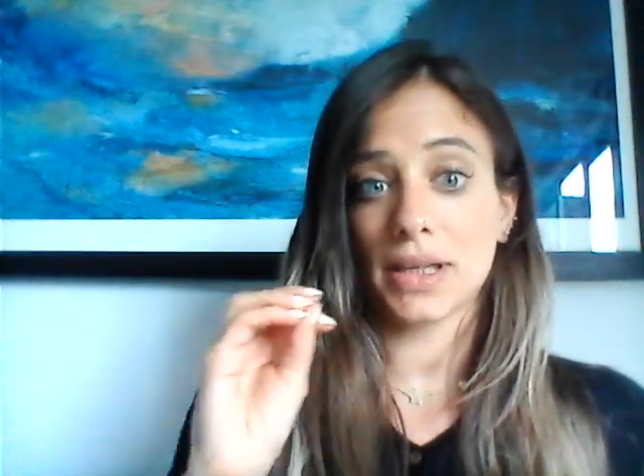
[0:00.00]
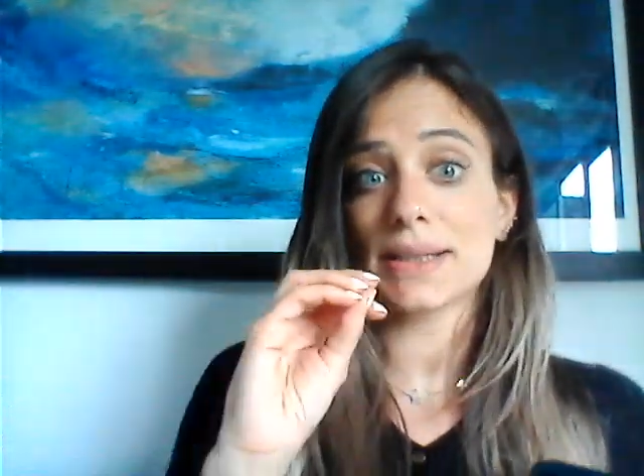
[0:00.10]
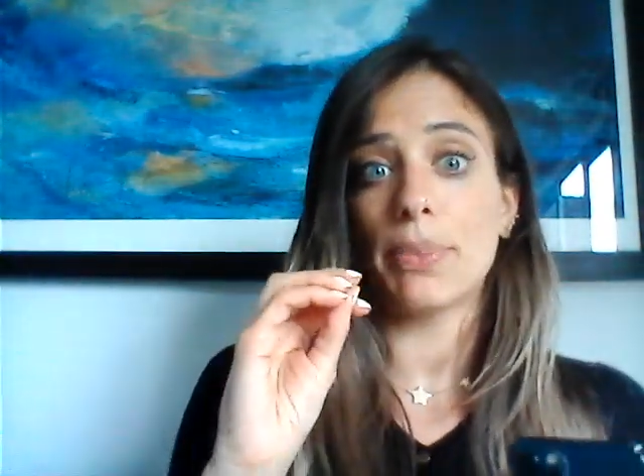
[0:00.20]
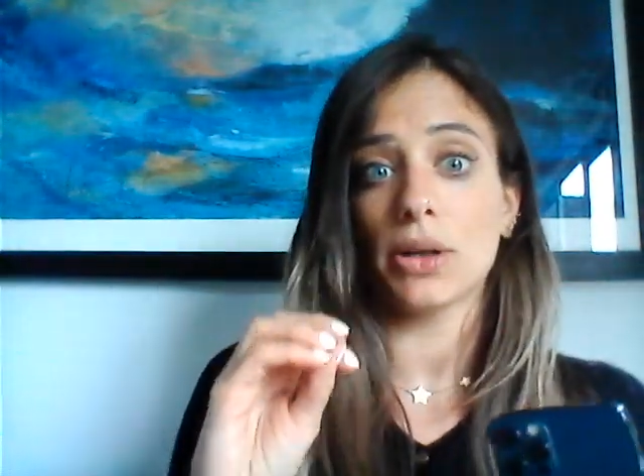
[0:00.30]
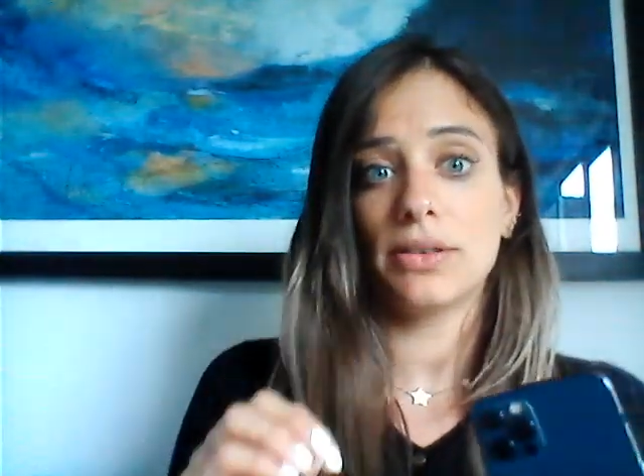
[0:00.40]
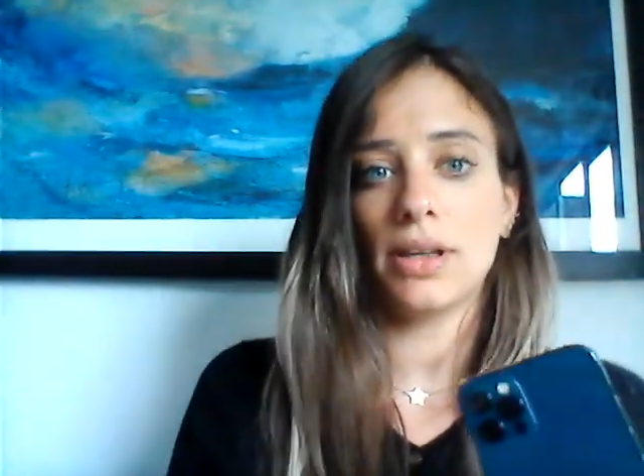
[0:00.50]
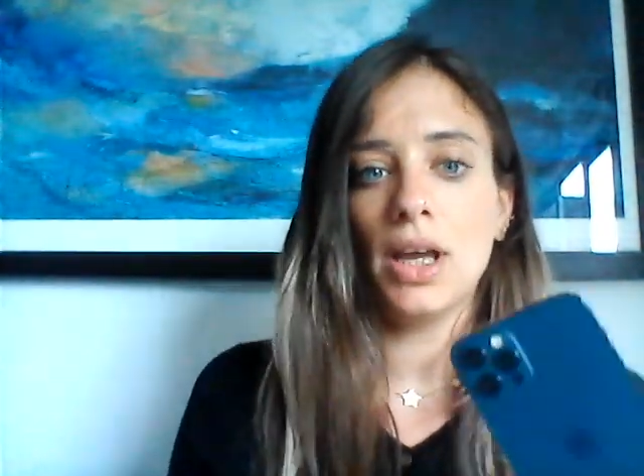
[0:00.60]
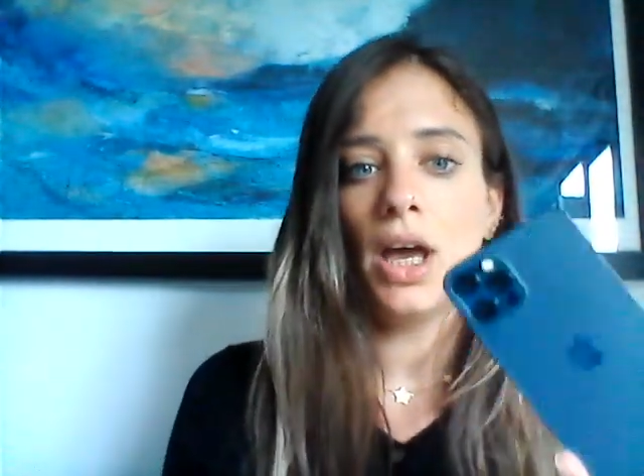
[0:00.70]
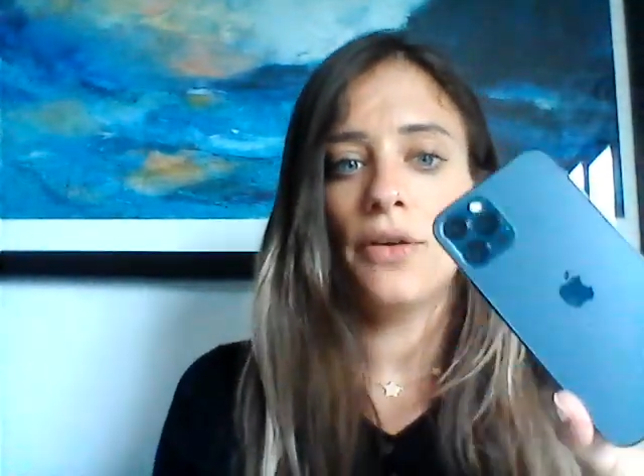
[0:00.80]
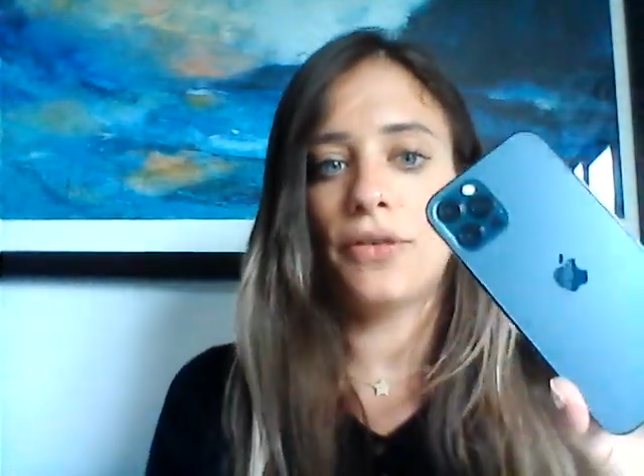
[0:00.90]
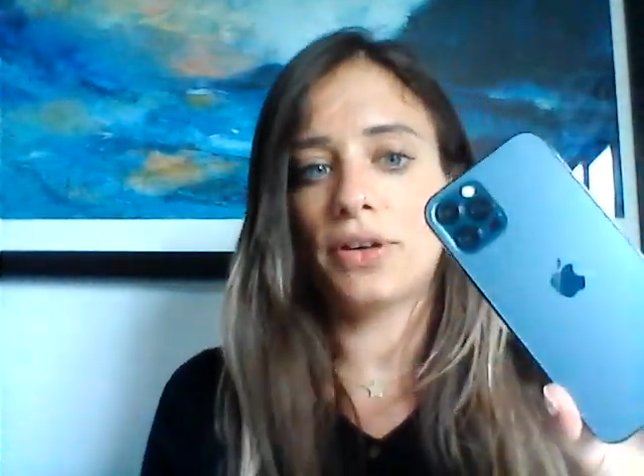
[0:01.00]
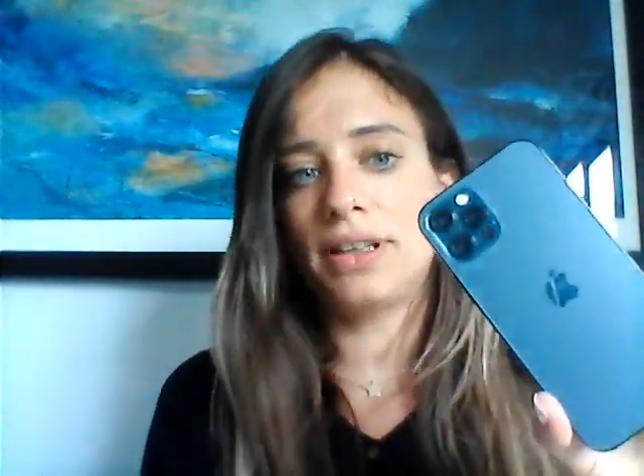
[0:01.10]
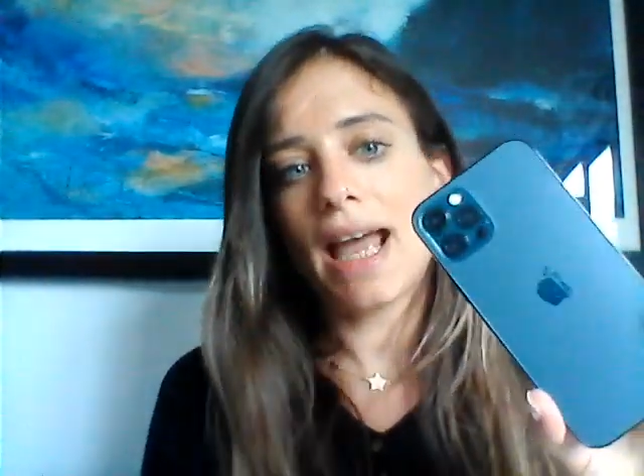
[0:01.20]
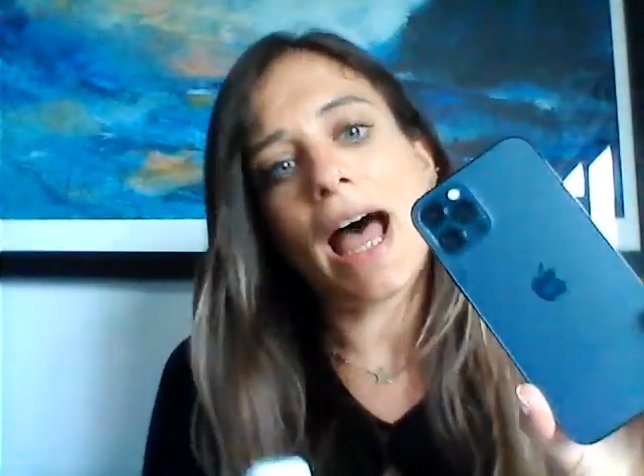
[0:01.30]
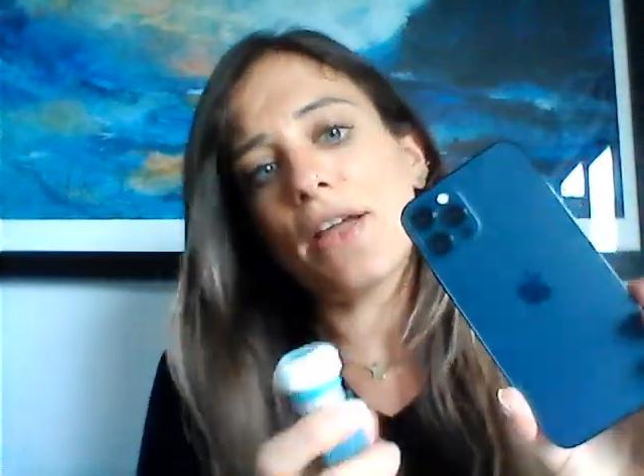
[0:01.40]
spot. For
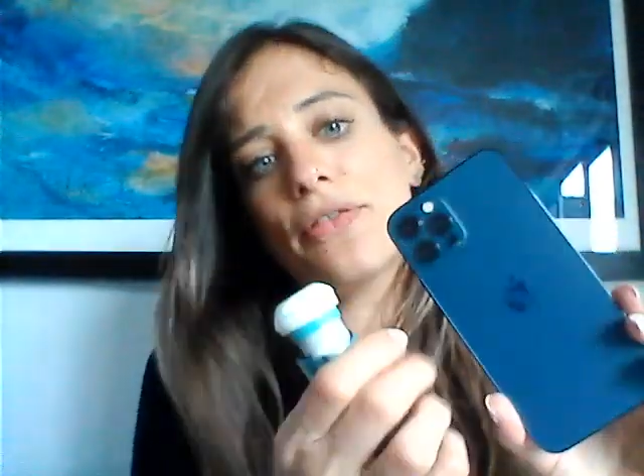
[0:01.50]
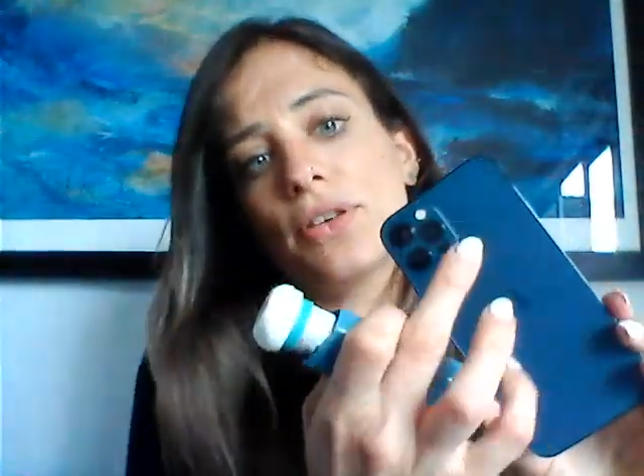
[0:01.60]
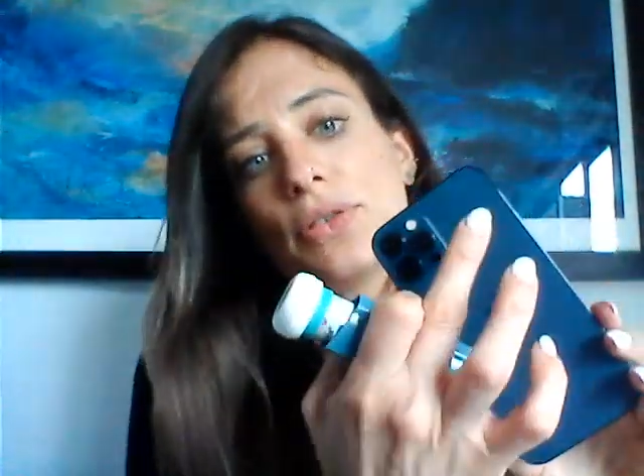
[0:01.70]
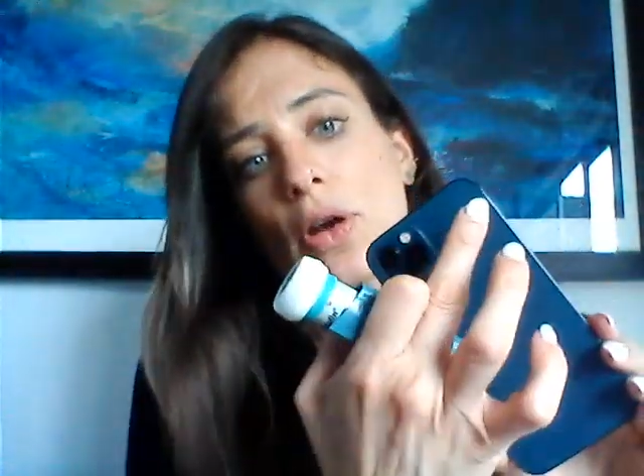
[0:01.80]
the iPhone,